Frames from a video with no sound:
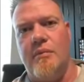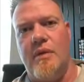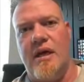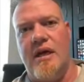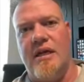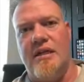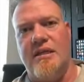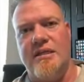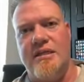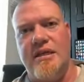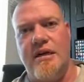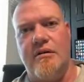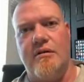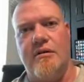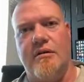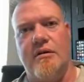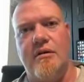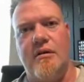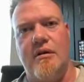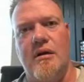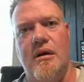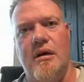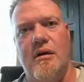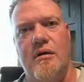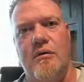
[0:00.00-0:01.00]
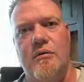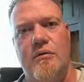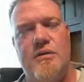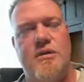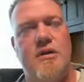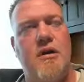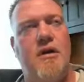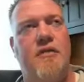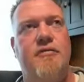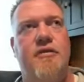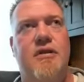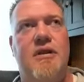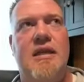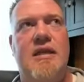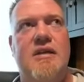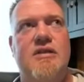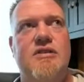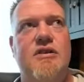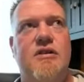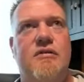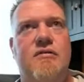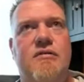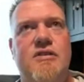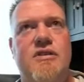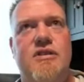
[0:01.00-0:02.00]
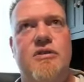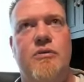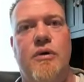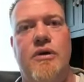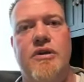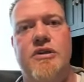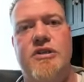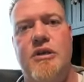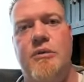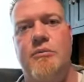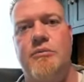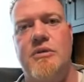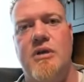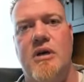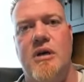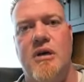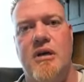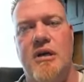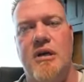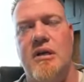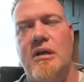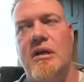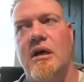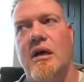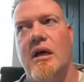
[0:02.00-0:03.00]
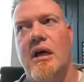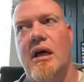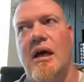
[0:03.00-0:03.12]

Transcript: and Darren was offering that service, so I jumped on it.